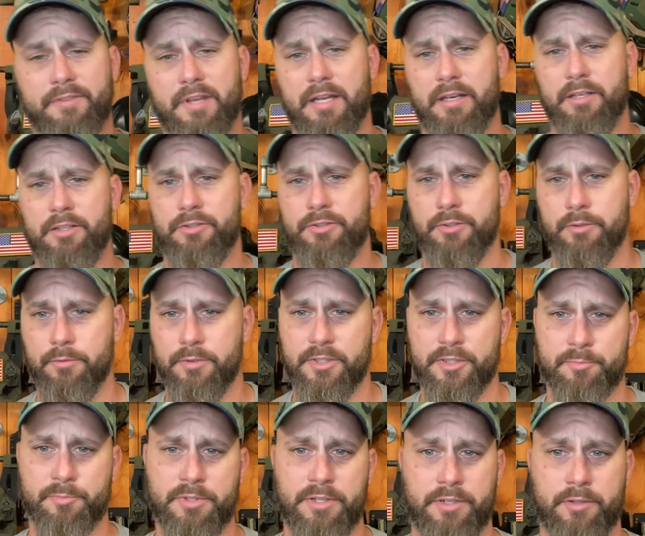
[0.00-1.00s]
that issue with this
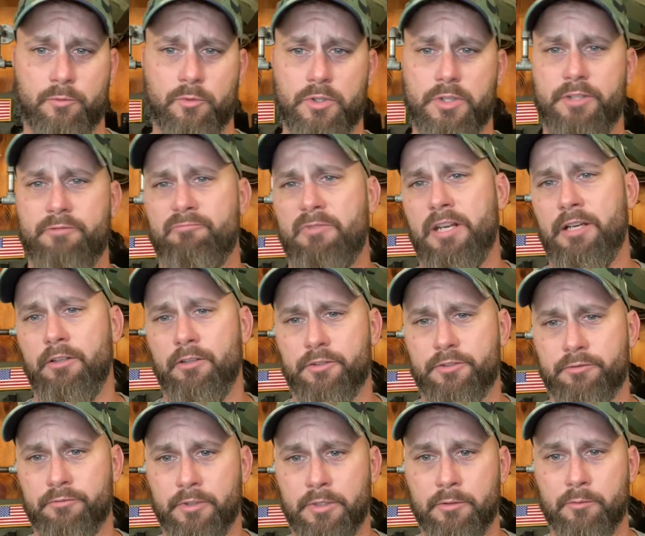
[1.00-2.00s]
particular one, and it
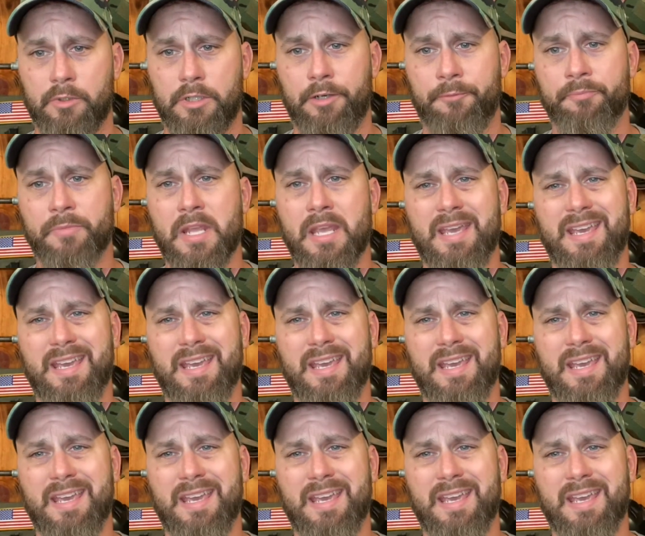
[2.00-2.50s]
looks really well.